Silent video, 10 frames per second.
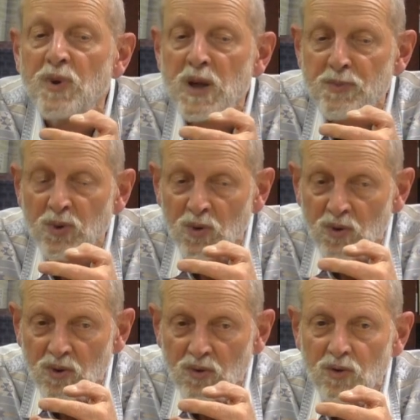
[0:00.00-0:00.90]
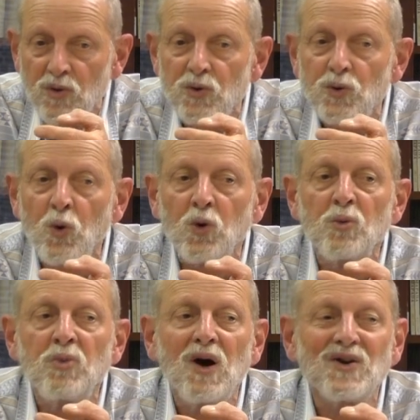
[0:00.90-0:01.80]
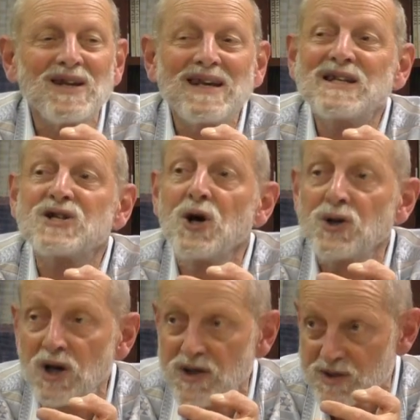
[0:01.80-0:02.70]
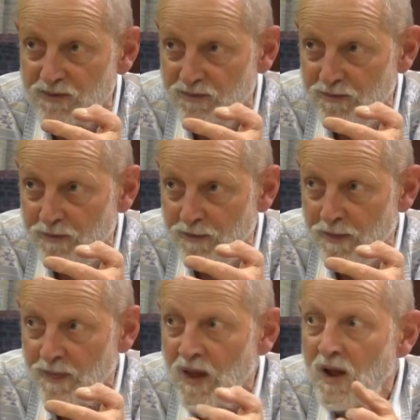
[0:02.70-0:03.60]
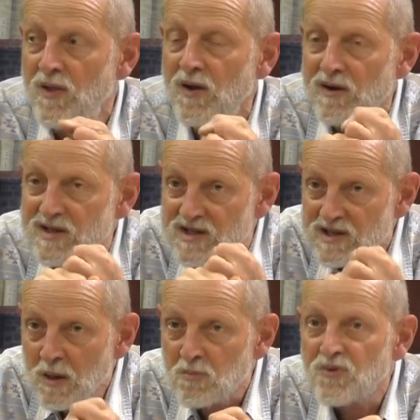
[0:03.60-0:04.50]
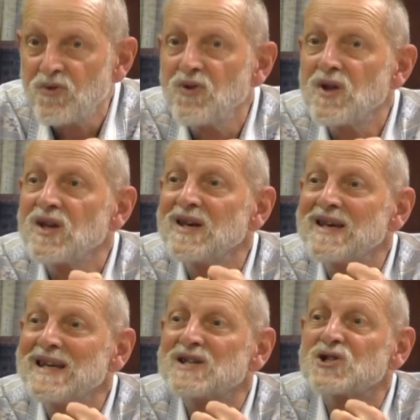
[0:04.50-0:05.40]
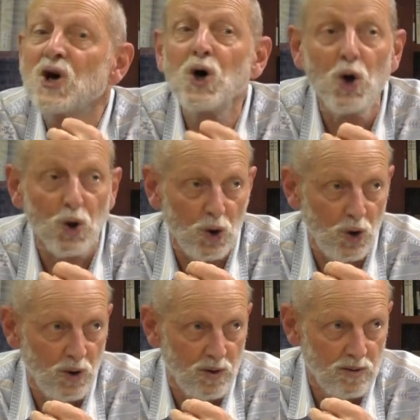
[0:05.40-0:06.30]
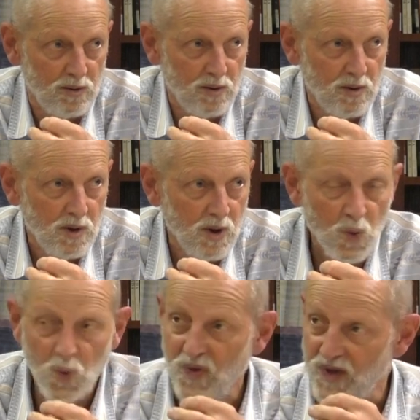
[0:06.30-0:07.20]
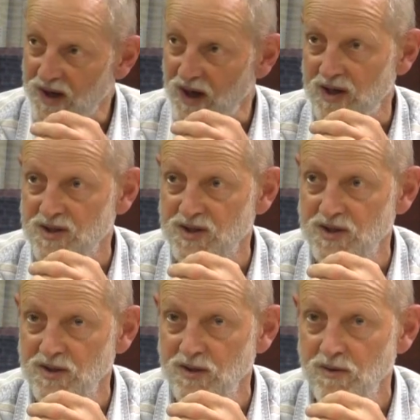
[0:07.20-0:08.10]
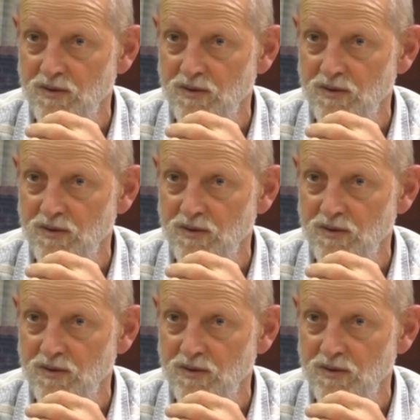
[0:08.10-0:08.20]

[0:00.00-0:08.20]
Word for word: people talk about eternalism. There is something eternal within us.